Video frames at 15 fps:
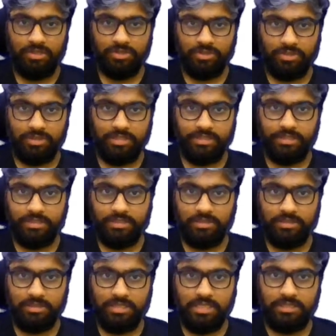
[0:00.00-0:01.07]
So this is
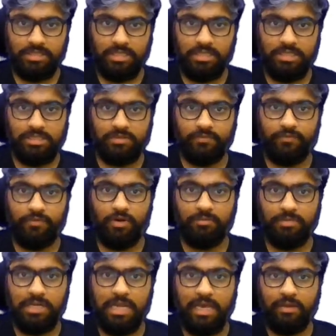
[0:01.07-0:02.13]
the result
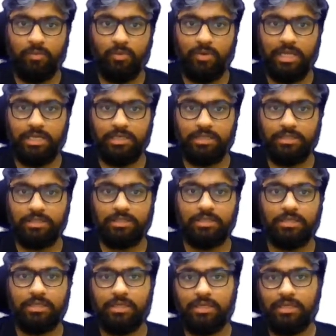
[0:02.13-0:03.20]
from die 1.
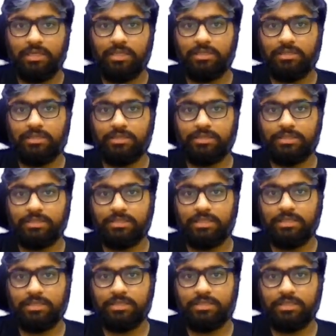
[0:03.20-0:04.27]
This is
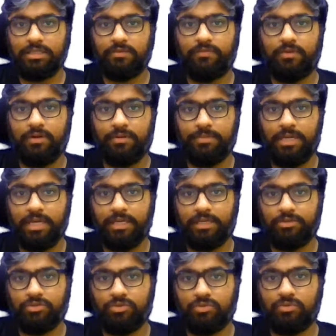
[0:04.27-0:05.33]
the result from die
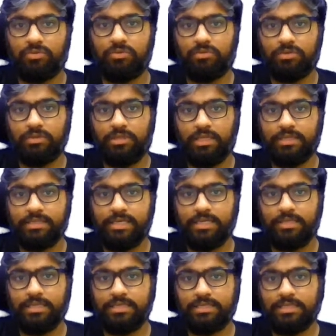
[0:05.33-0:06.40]
2. They're
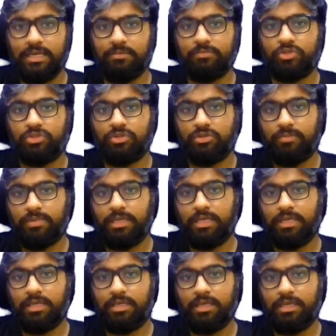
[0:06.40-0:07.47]
saying the sum should
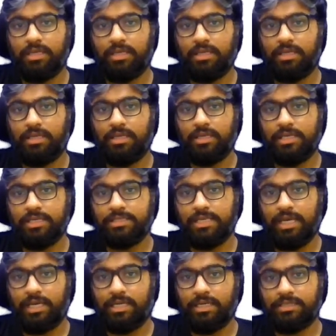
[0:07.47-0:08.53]
be
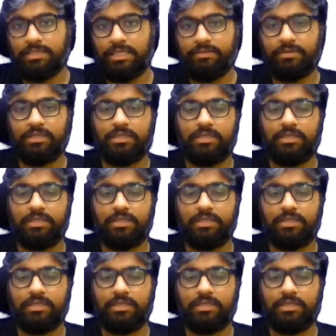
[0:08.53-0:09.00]
exactly 7.